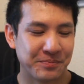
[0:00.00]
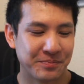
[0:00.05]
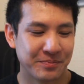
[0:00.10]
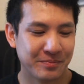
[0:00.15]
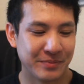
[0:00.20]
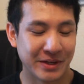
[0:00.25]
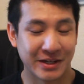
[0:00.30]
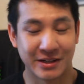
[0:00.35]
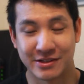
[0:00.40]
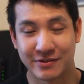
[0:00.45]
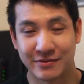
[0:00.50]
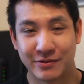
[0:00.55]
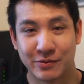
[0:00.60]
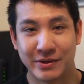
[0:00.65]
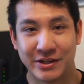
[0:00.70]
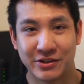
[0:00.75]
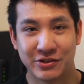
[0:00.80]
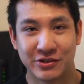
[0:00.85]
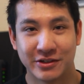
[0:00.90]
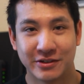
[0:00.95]
because of the
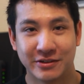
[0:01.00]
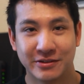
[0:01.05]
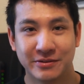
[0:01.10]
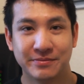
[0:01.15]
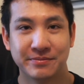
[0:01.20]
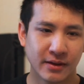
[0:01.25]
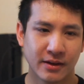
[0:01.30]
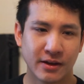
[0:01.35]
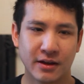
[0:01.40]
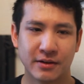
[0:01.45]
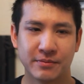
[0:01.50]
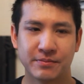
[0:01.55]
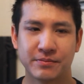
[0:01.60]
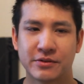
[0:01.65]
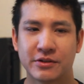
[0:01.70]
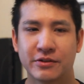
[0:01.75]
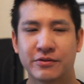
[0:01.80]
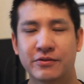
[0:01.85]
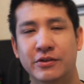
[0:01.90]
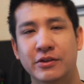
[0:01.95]
wind chill.
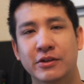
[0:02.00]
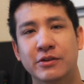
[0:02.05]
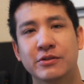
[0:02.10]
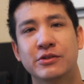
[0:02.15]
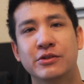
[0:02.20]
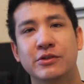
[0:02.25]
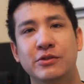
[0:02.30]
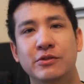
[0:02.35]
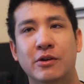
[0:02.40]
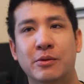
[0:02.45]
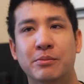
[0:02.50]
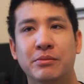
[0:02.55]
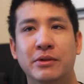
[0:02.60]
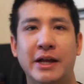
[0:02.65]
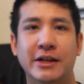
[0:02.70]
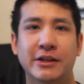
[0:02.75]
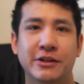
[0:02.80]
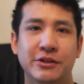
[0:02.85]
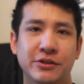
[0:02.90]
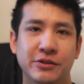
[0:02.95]
So for those who are
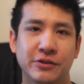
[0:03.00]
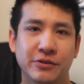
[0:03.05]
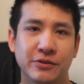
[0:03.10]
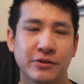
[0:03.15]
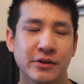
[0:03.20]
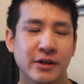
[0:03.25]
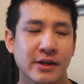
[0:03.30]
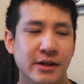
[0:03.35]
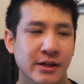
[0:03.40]
planning to